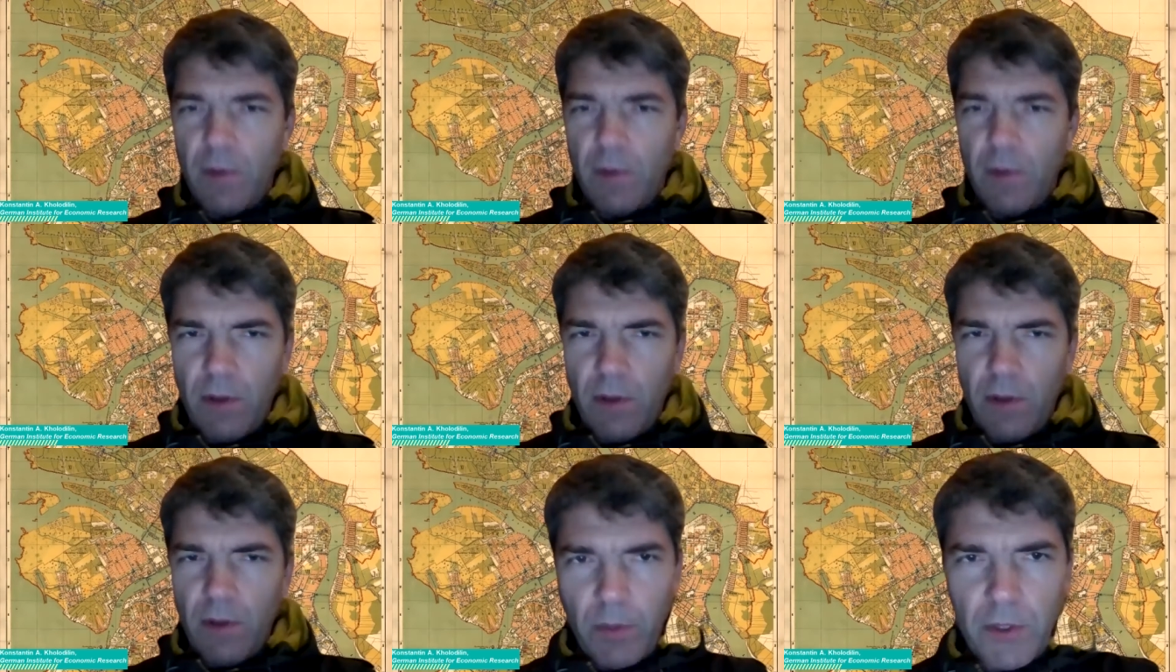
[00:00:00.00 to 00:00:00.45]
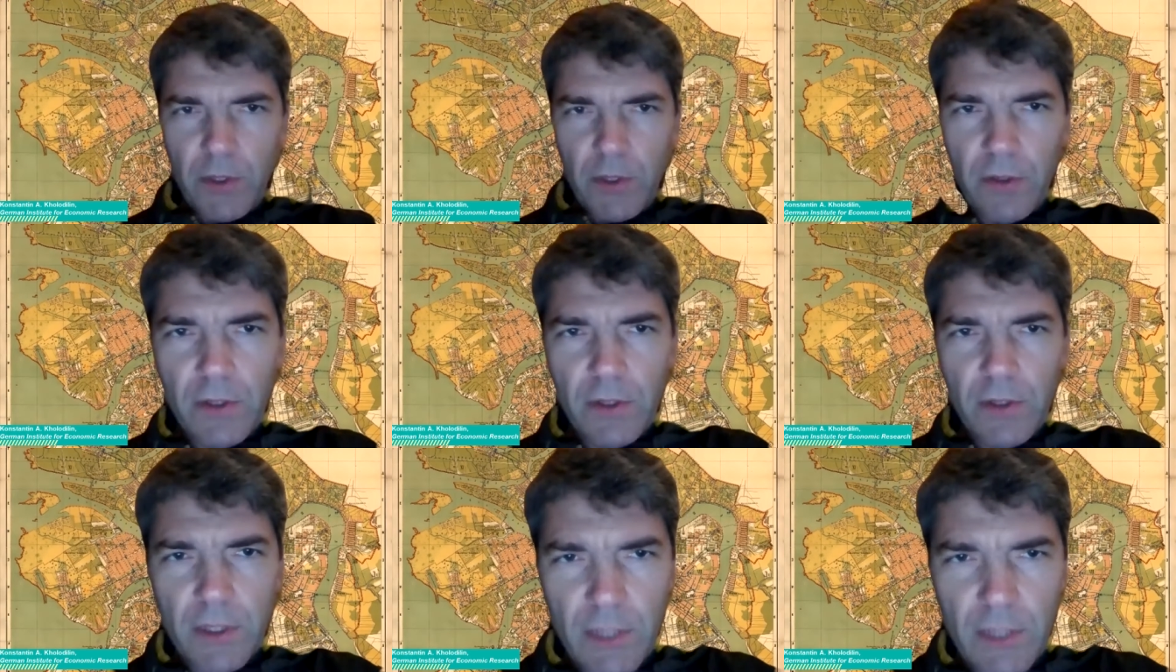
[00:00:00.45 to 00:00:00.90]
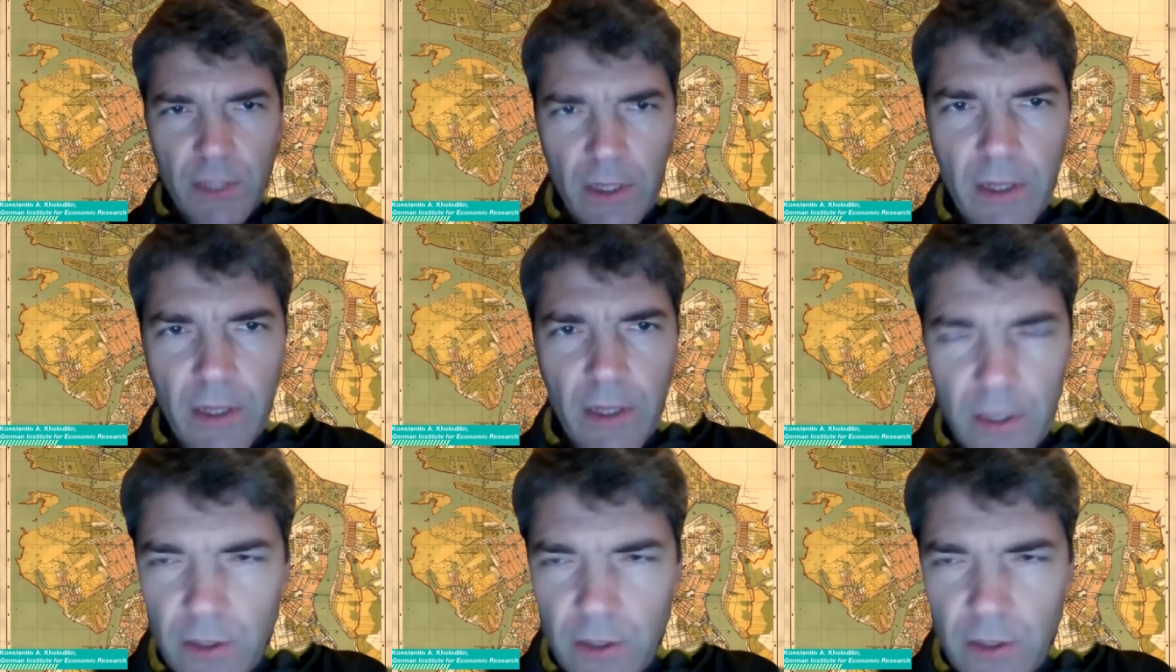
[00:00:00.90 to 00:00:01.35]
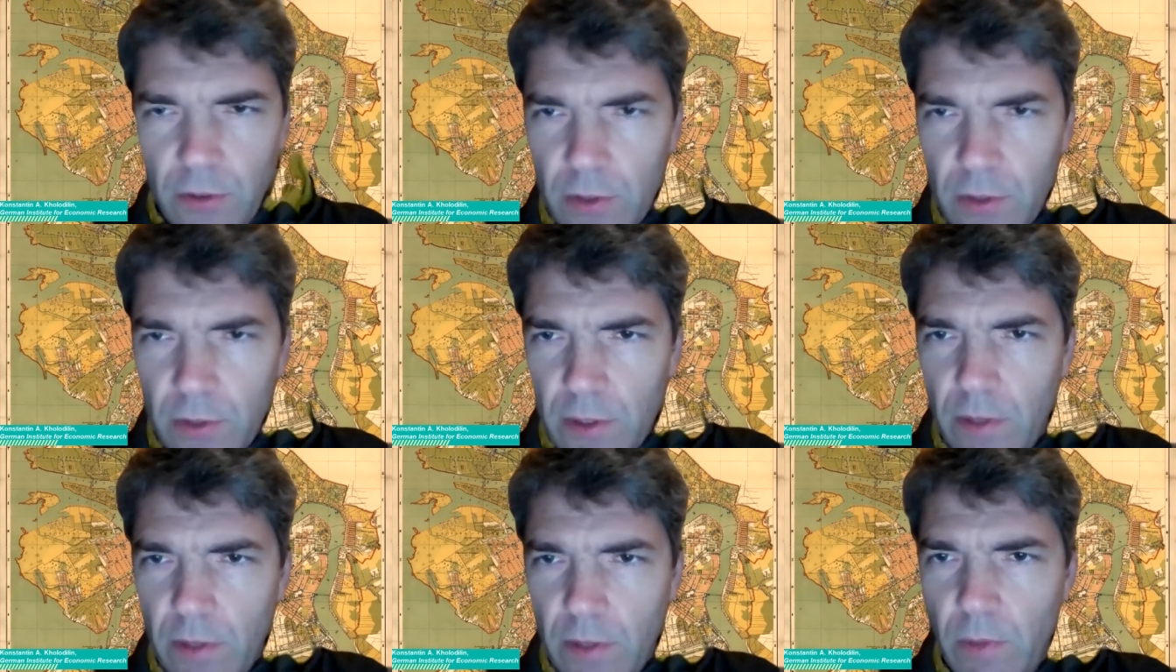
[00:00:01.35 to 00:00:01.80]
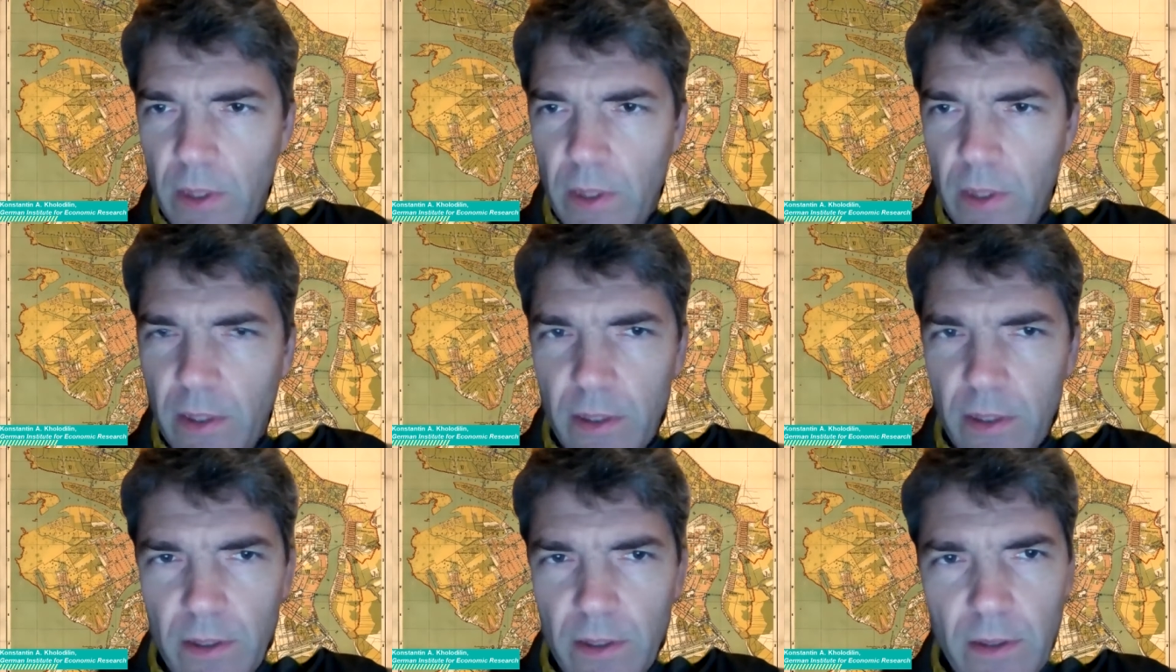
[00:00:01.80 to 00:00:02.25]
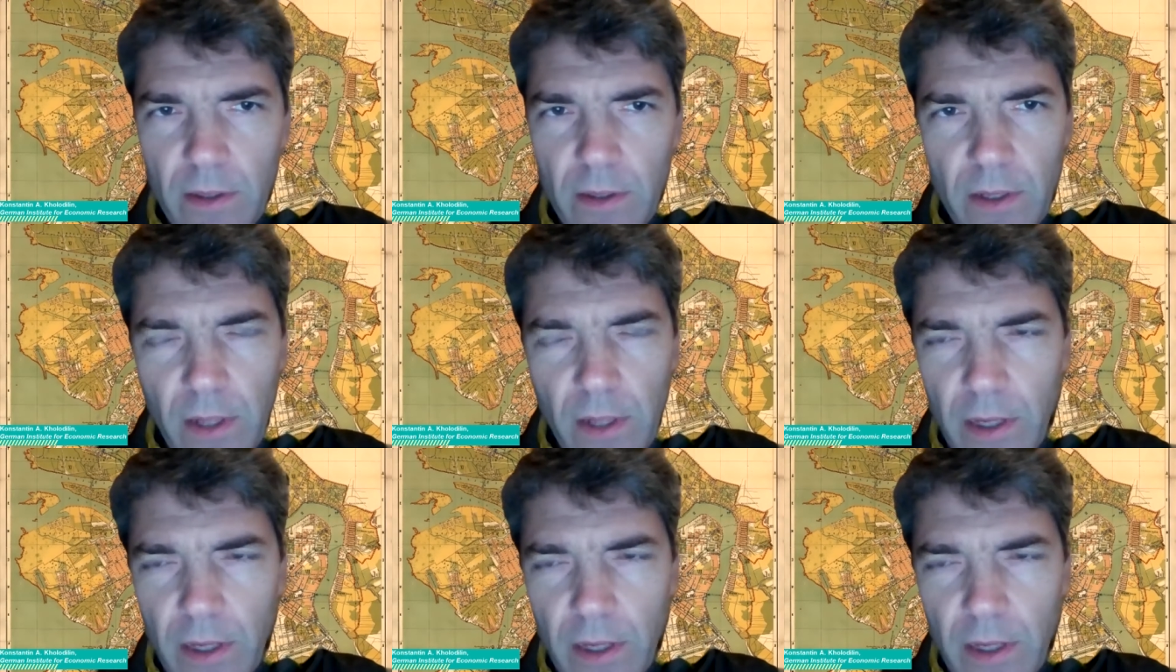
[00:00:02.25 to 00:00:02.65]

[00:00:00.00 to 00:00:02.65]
opportunities, and they can choose the one that they like.